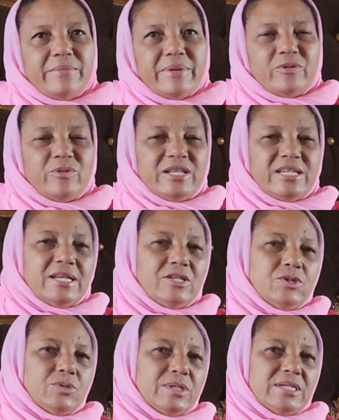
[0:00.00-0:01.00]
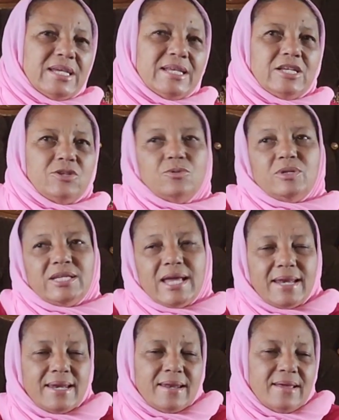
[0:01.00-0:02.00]
but we tend to 10 into
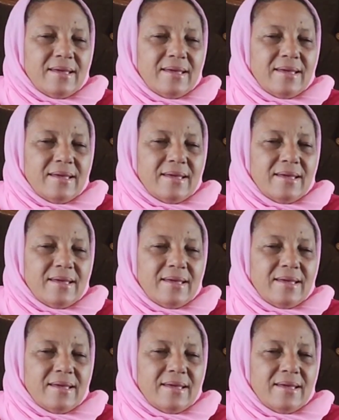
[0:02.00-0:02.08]
10.